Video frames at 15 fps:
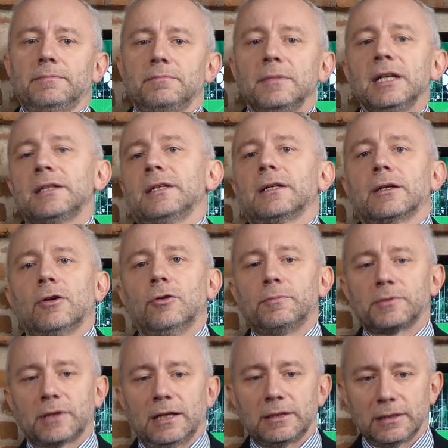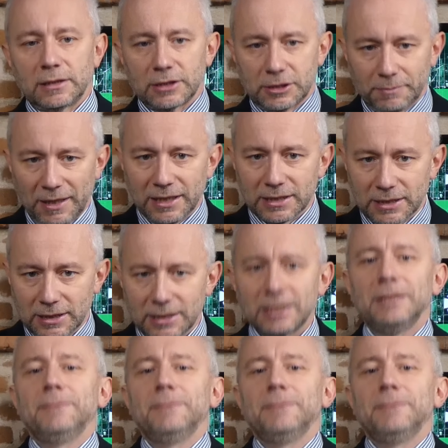meeting operating expenses?